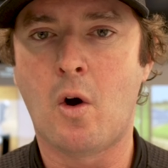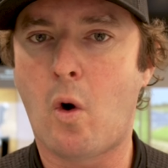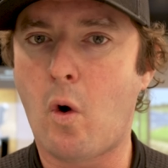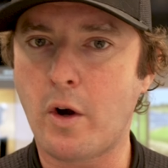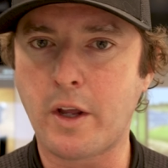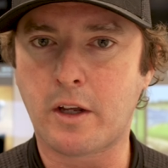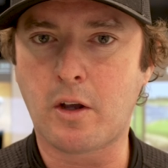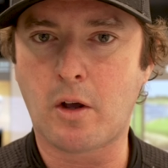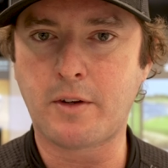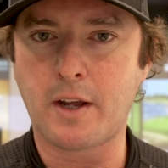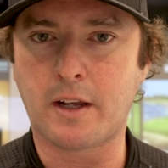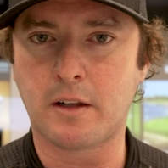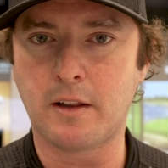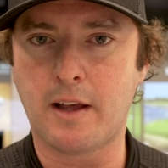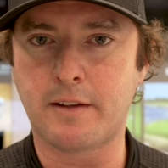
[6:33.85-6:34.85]
Or you can go
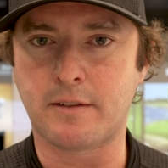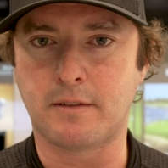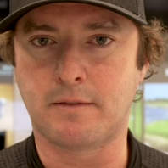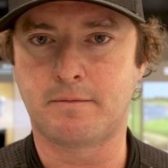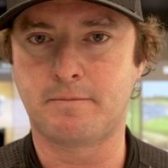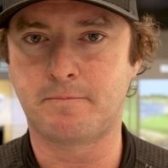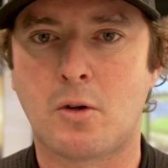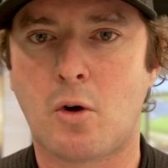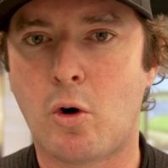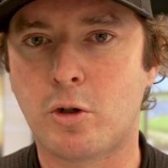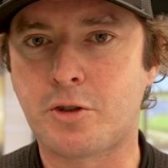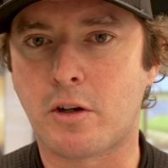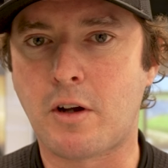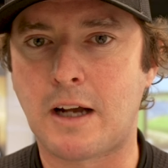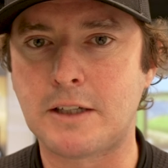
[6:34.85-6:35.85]
take a lesson.
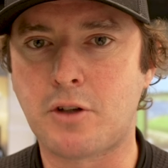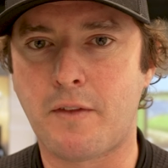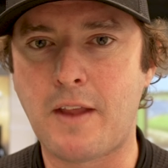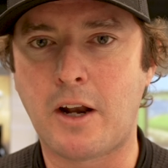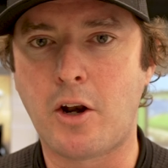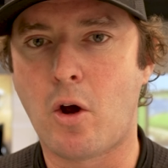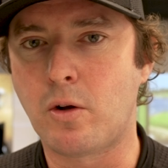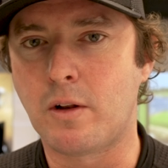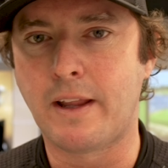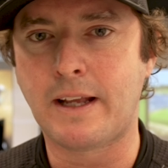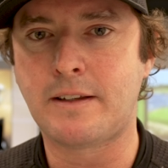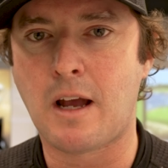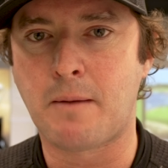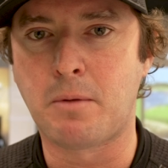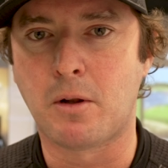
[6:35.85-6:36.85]
Also, guys, on that note,
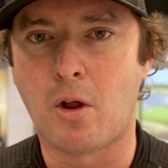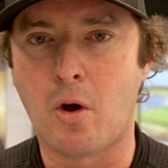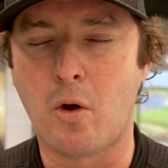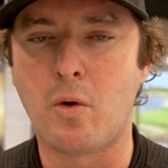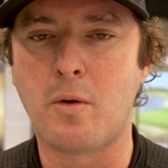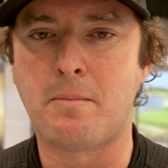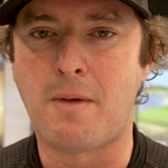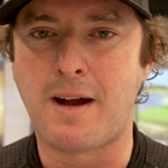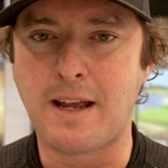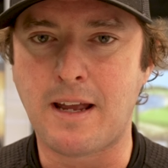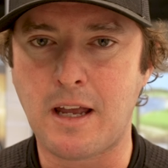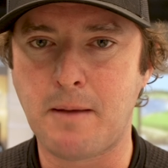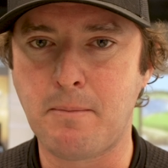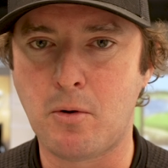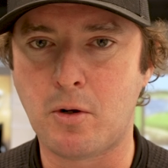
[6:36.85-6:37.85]
link down below, my
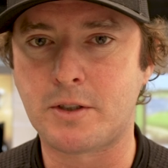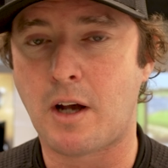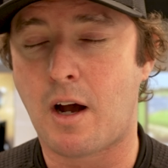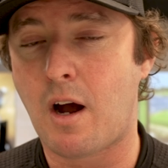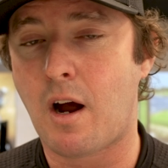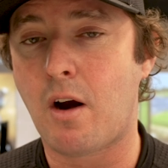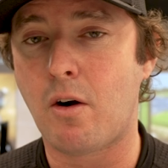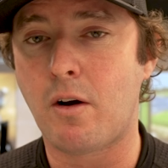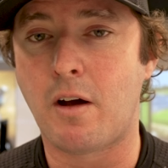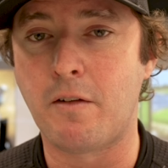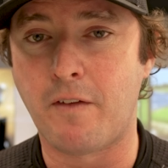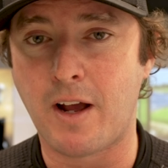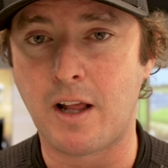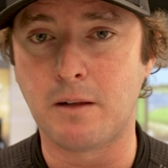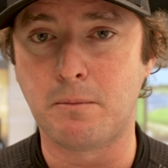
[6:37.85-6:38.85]
ebooks are
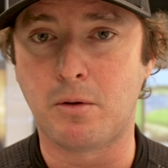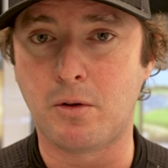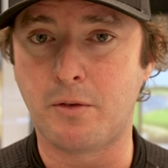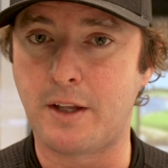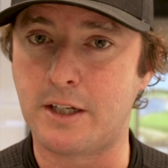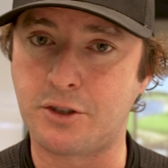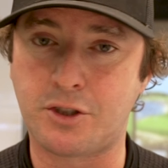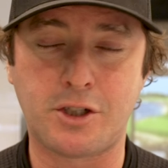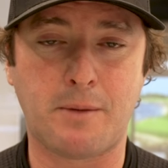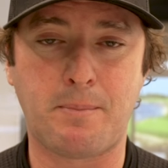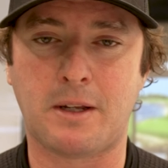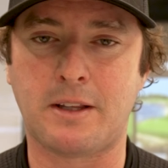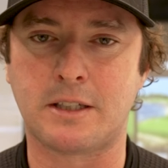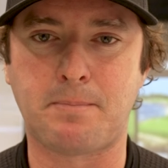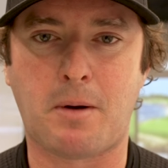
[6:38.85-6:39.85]
available. There's
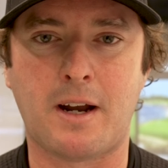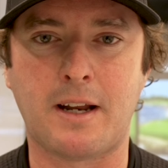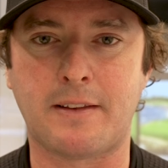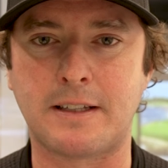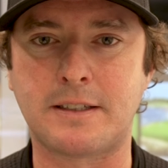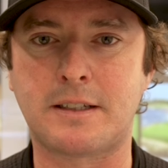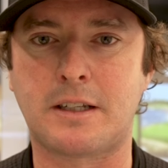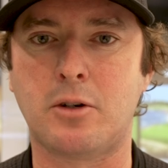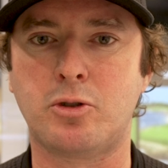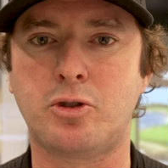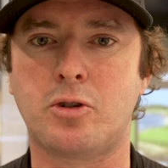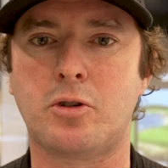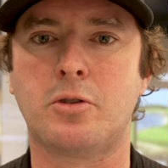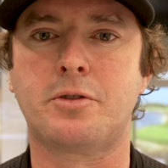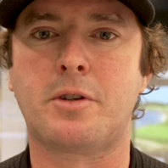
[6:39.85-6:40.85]
chipping, there's putting, there's skill
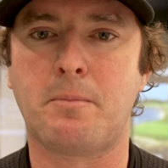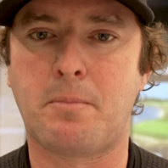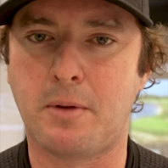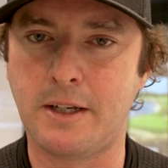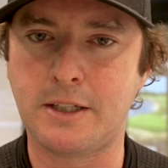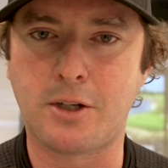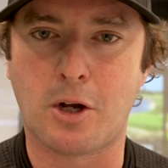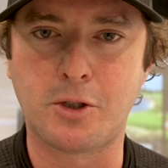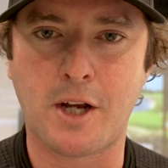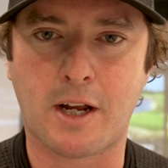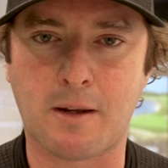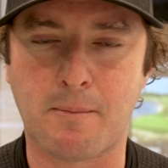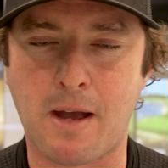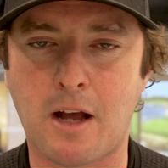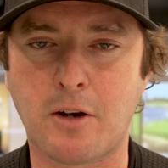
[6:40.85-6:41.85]
drills. Please go
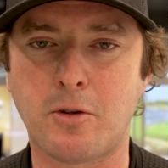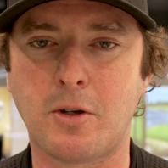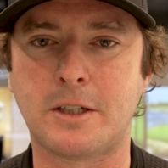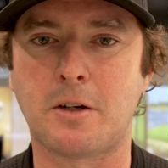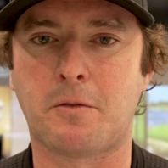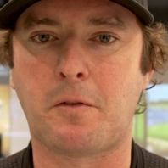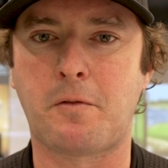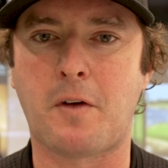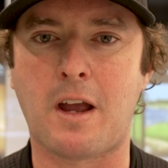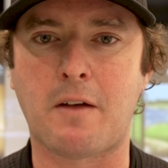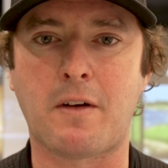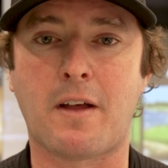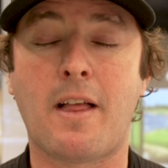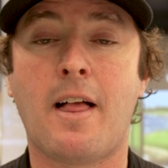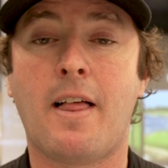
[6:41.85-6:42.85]
check them out. Do yourself a
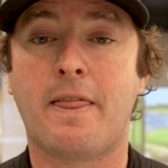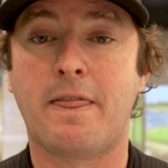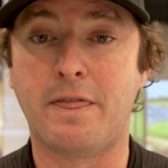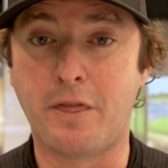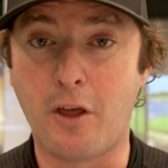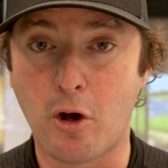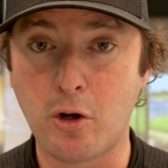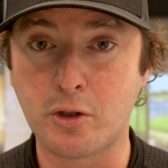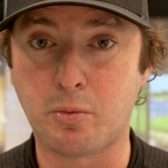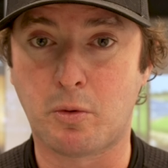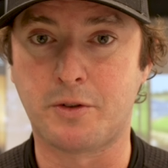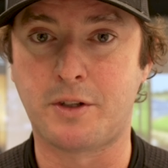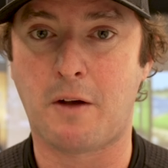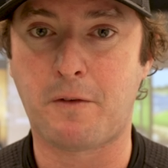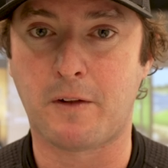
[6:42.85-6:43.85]
favor. Those
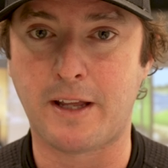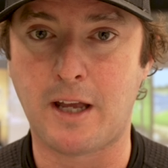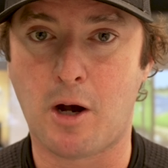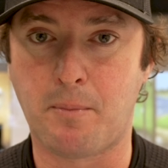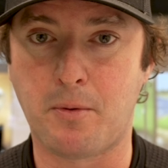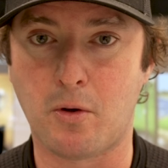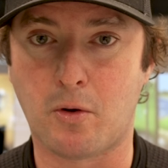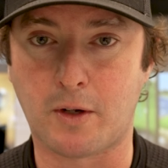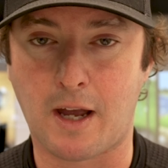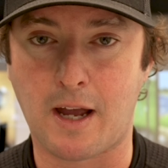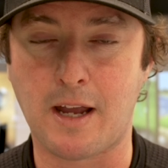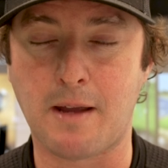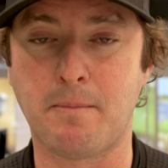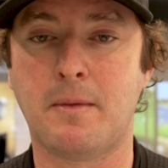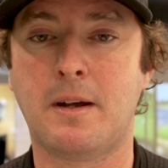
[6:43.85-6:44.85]
will definitely help your
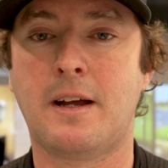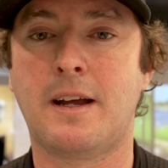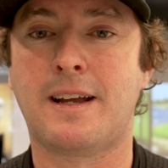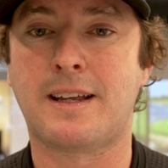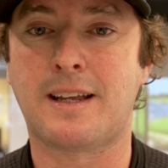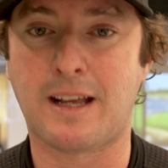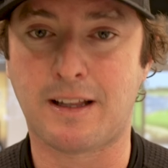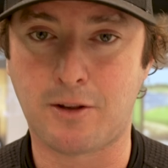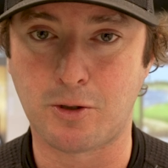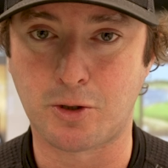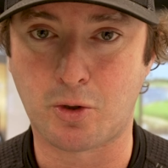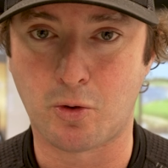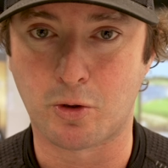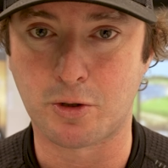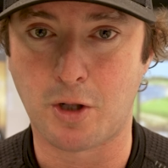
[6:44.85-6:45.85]
game get those
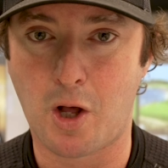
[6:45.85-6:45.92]
scores